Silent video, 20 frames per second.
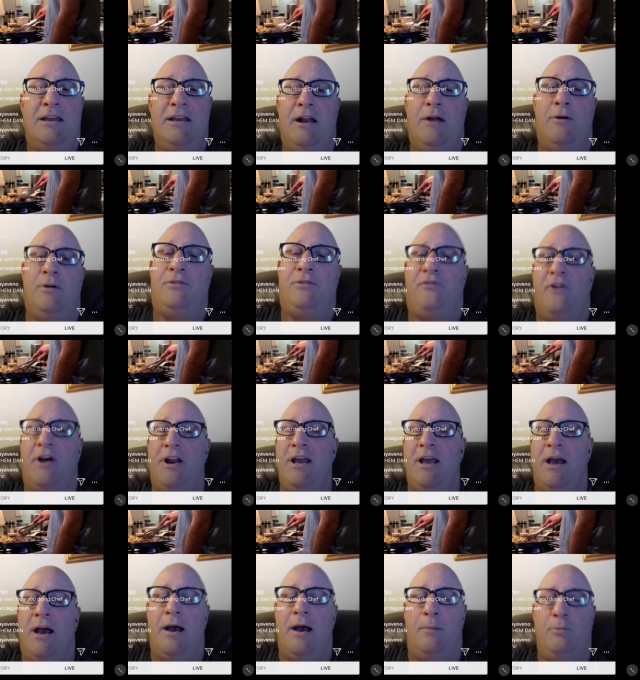you know, it's funny.
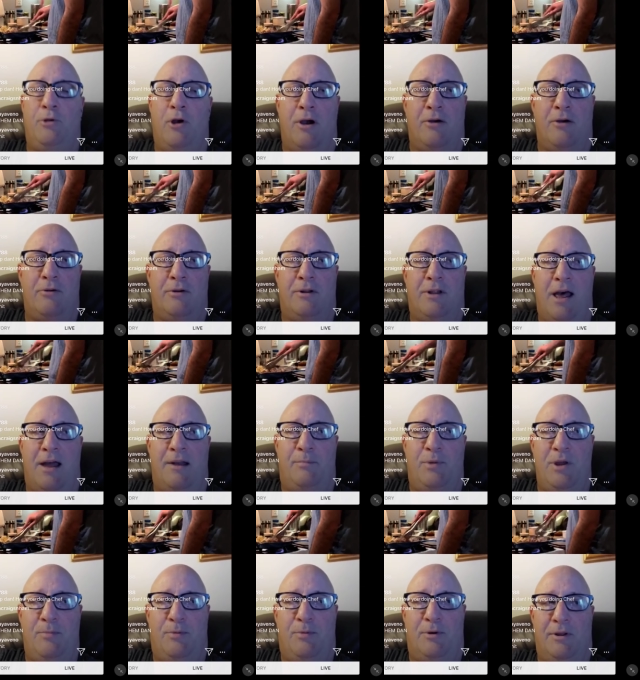I'm talking to a lot of
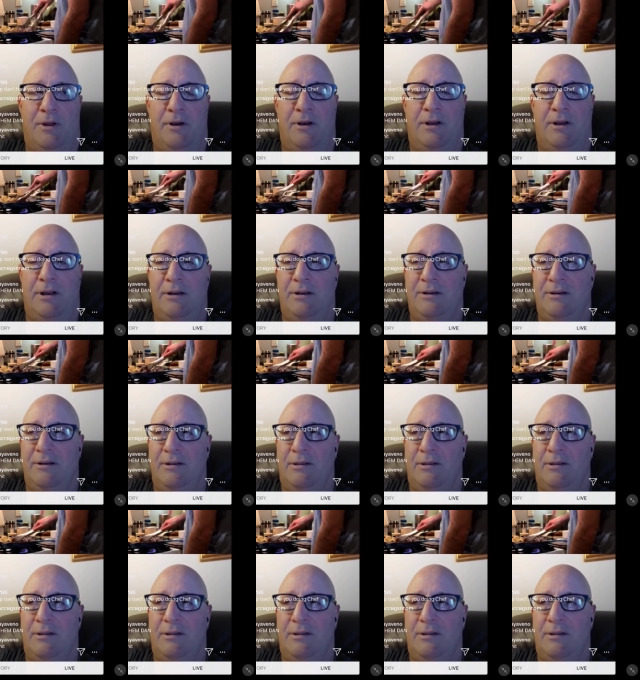people and